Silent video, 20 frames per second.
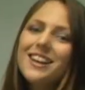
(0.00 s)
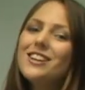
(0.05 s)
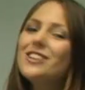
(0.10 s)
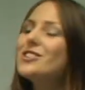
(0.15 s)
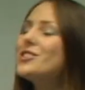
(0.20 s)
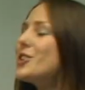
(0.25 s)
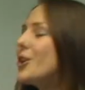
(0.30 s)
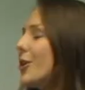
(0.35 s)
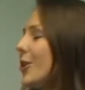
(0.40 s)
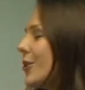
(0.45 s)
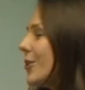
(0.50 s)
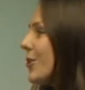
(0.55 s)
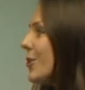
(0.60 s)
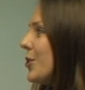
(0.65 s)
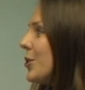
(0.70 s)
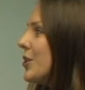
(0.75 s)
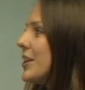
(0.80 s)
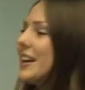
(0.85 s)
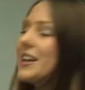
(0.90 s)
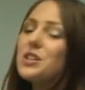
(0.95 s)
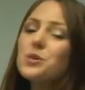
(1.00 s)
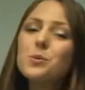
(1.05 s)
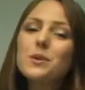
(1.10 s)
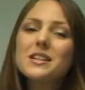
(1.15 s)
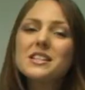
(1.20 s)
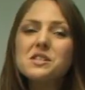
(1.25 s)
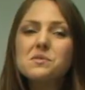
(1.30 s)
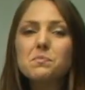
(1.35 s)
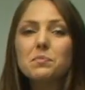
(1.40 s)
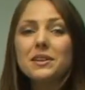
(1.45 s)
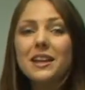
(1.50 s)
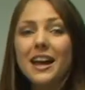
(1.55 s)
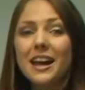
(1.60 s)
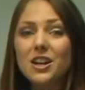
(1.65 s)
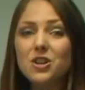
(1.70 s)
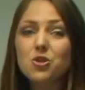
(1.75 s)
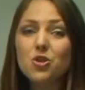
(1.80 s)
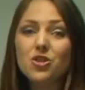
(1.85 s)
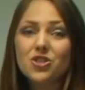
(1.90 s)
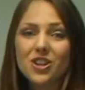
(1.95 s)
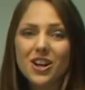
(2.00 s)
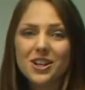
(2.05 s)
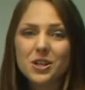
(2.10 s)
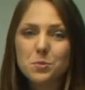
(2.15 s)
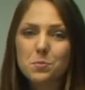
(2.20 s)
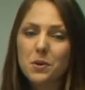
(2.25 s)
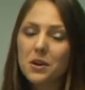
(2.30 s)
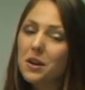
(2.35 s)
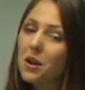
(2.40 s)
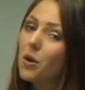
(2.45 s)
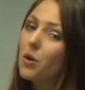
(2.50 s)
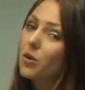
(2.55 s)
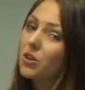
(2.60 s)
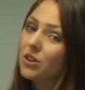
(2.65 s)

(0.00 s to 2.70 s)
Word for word: So, you need to explain your judgment,